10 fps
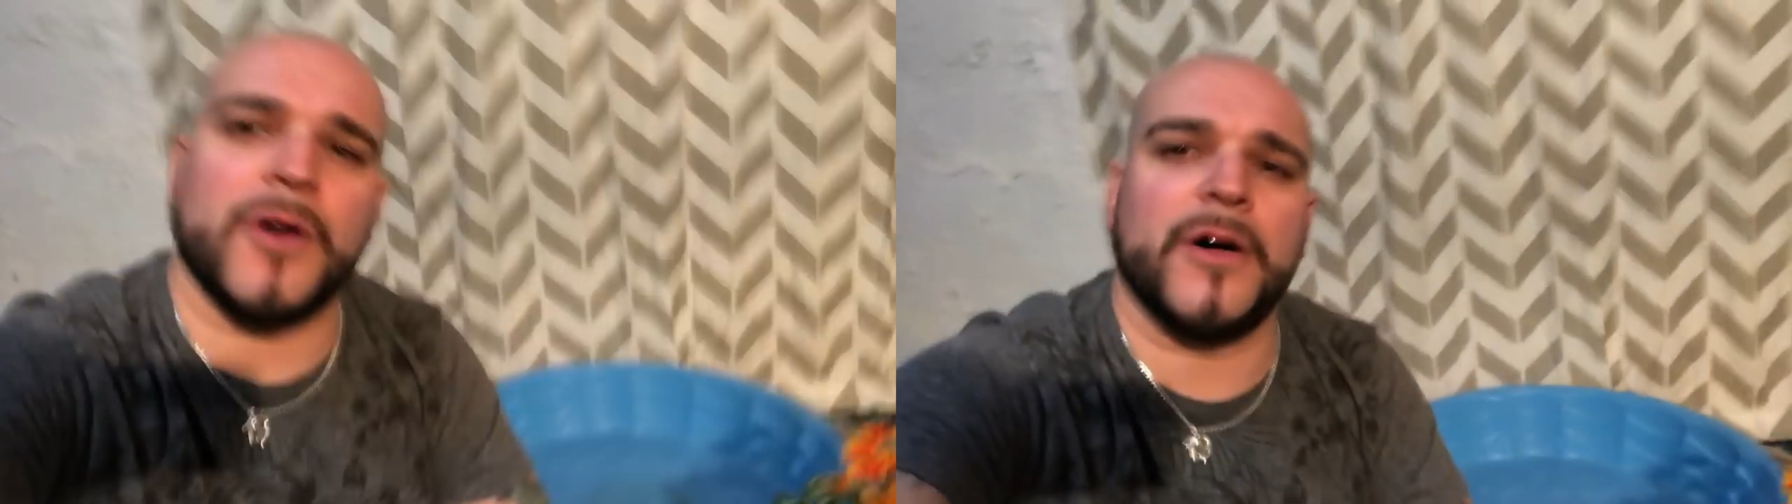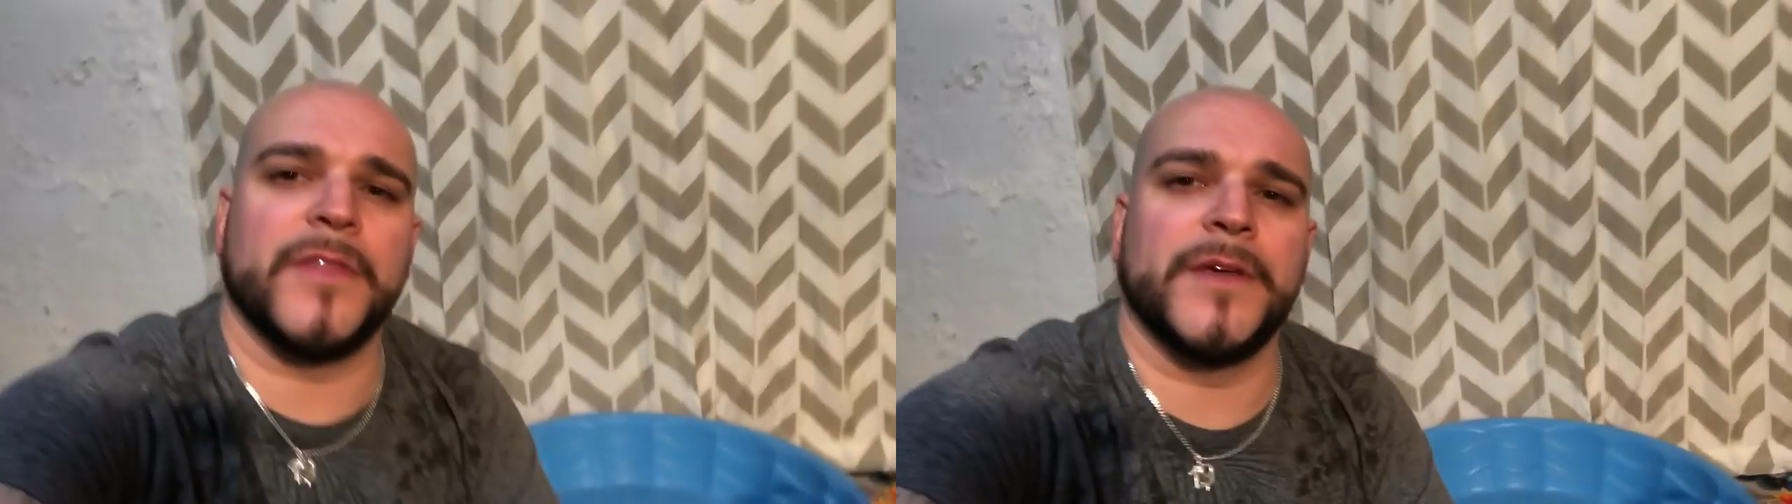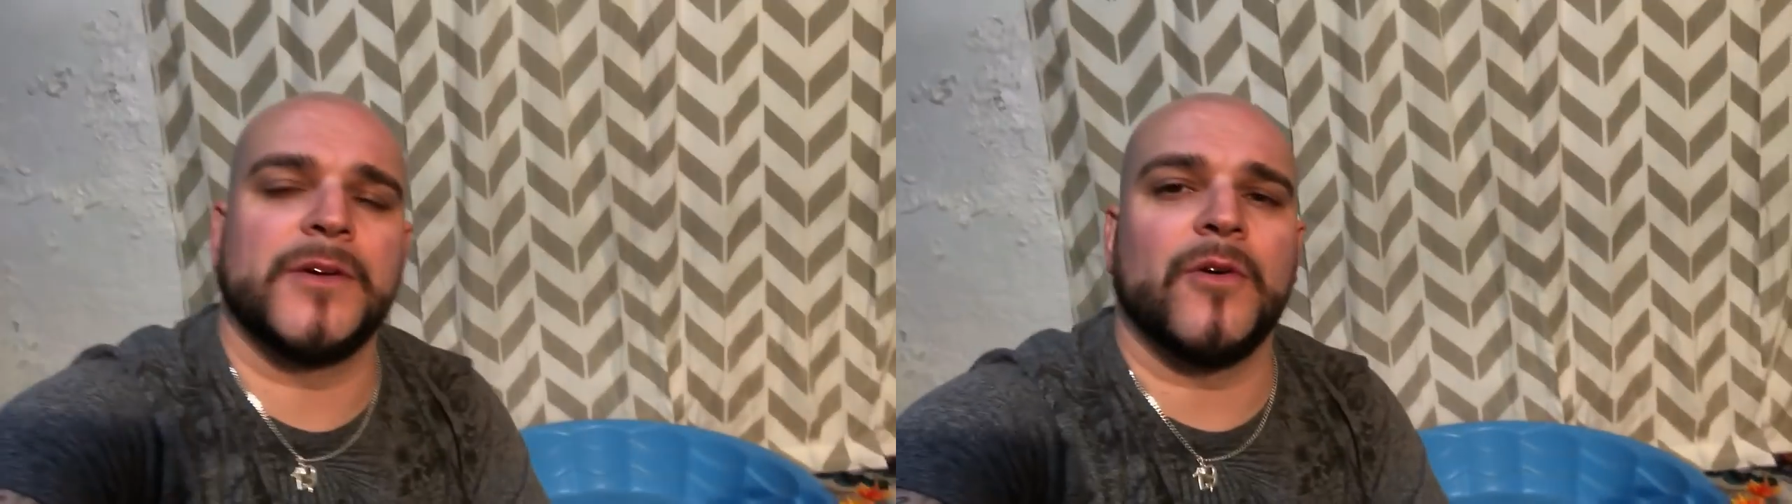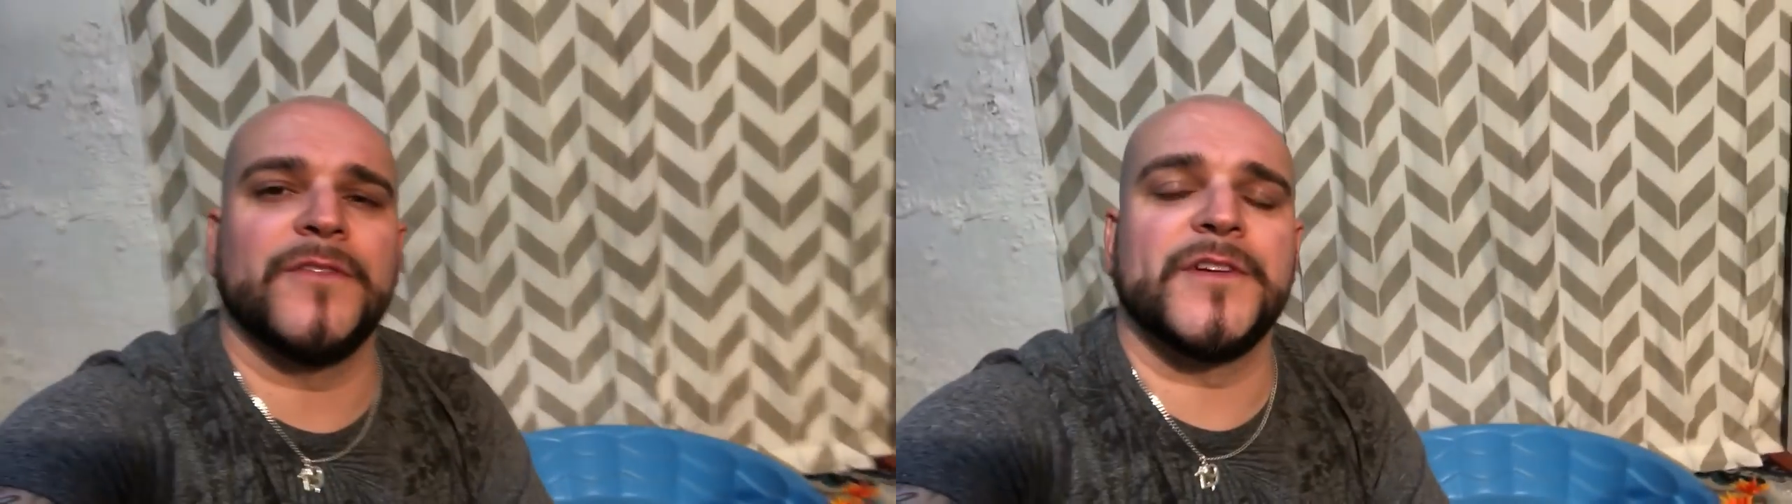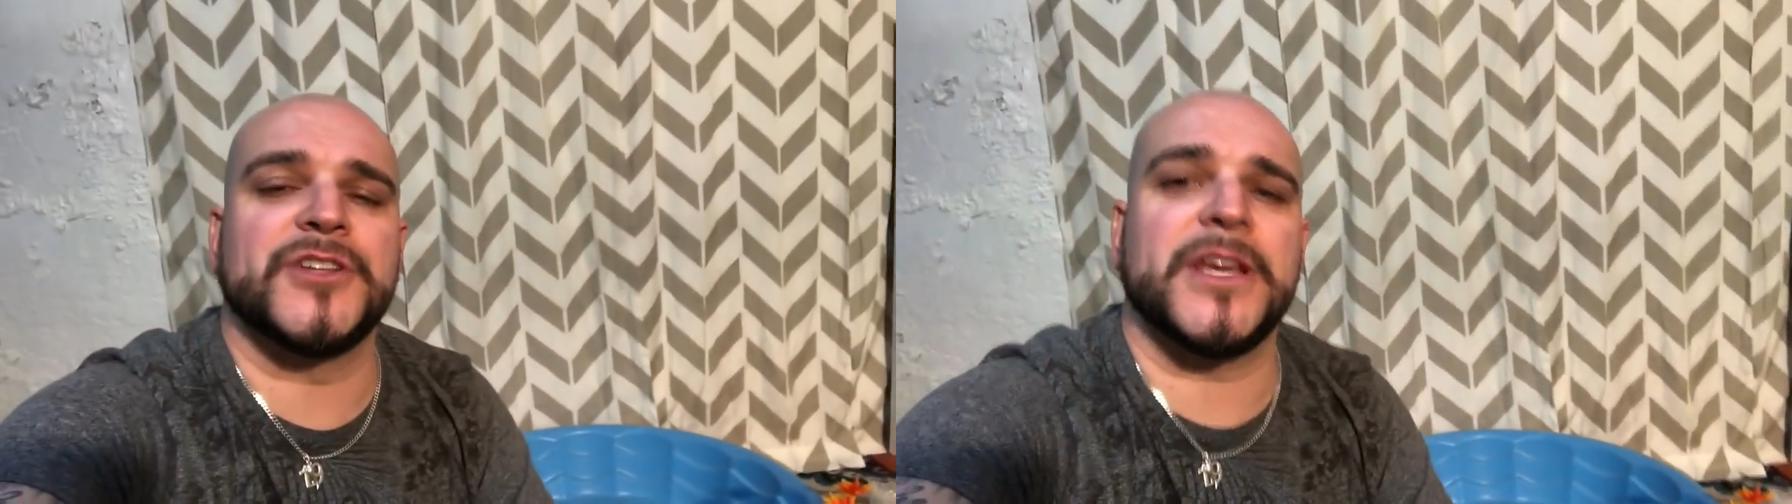put all the
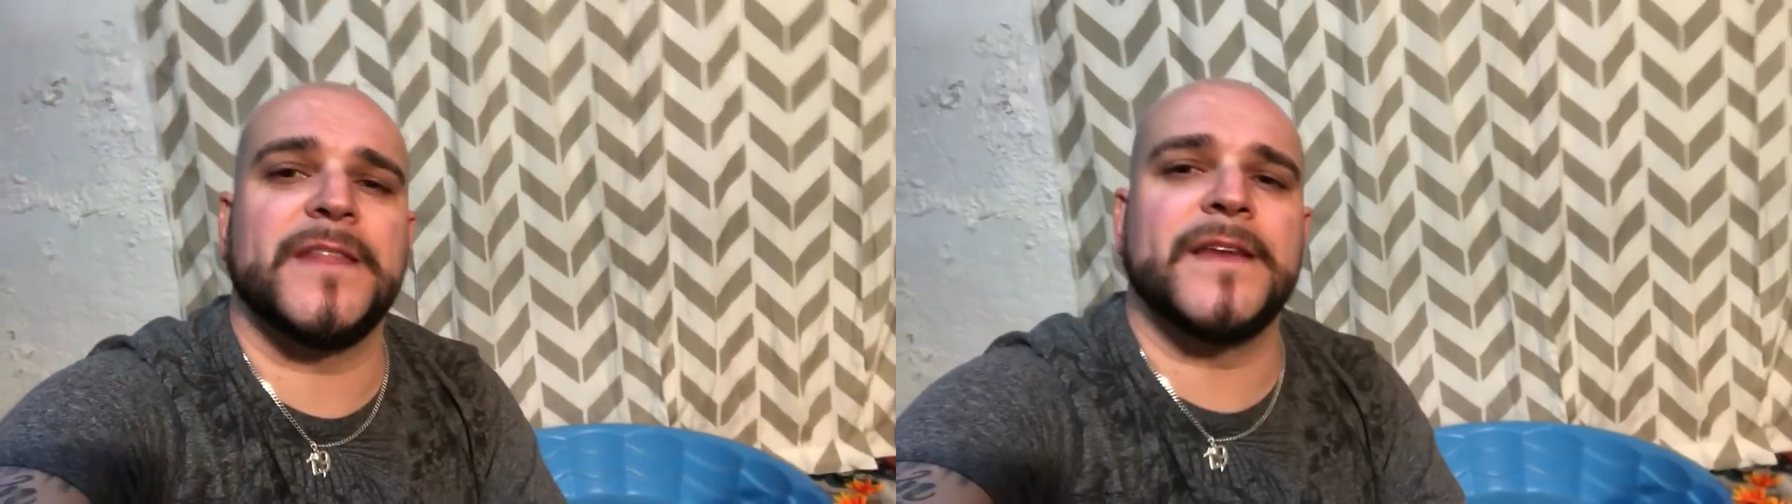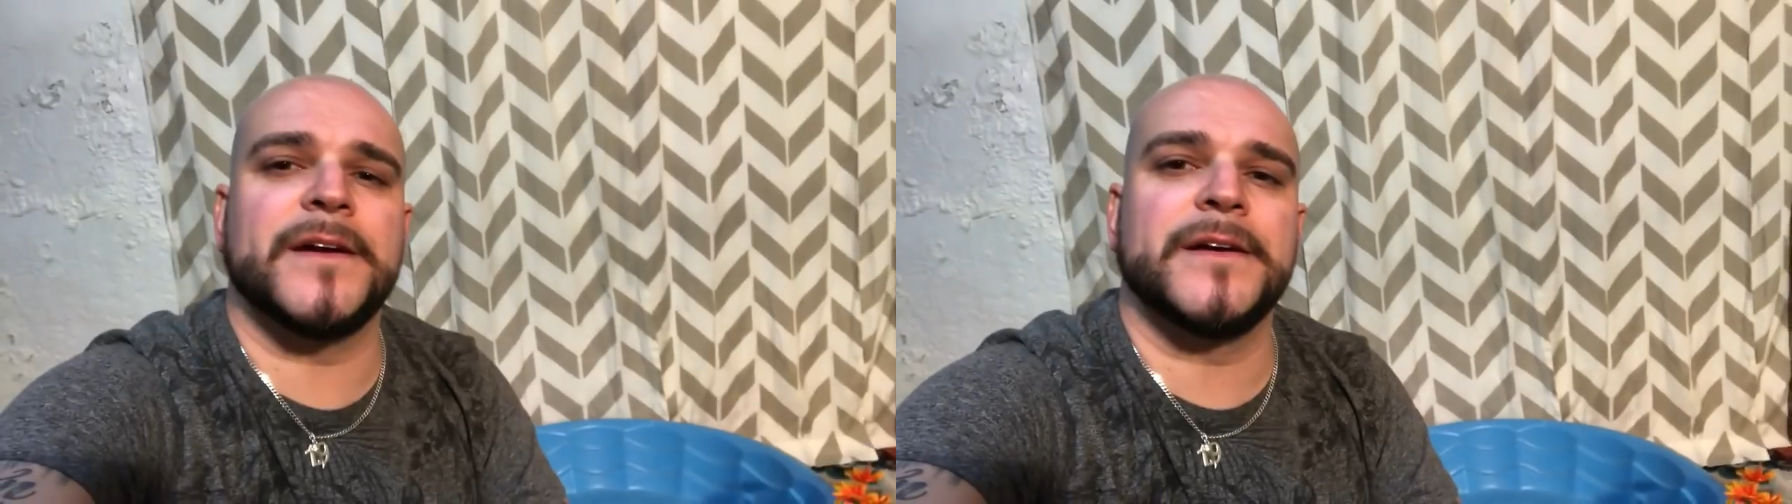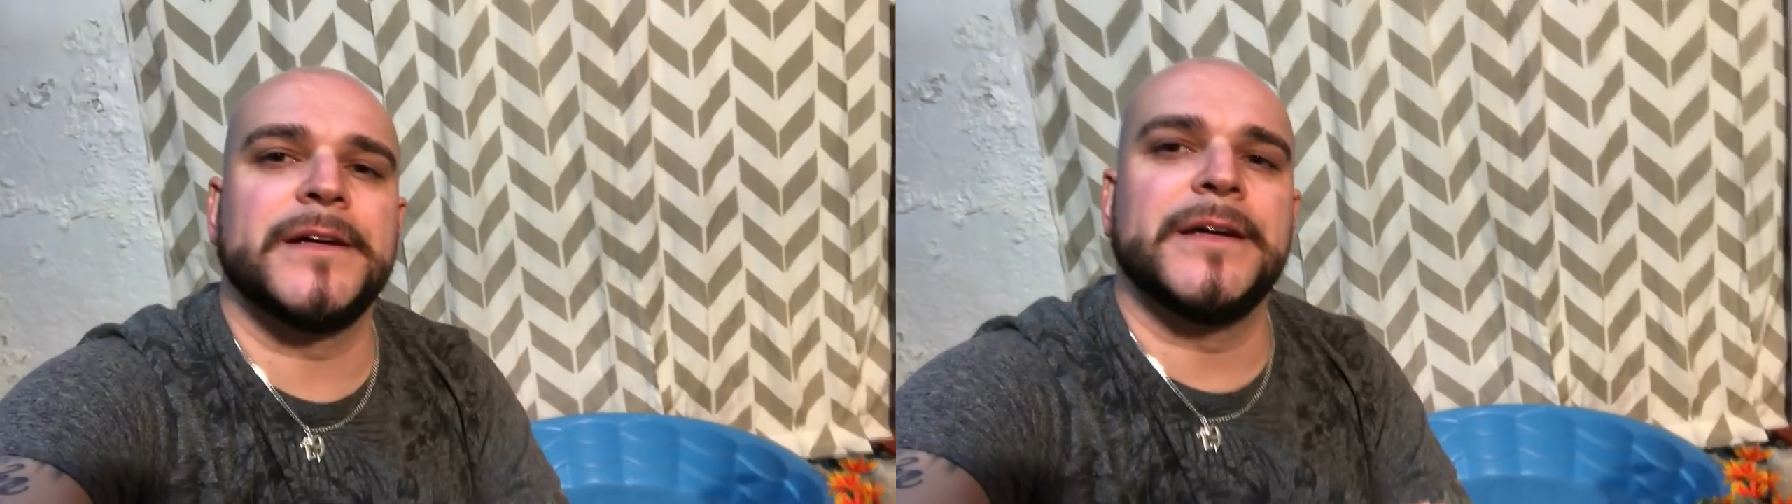goldfish in there.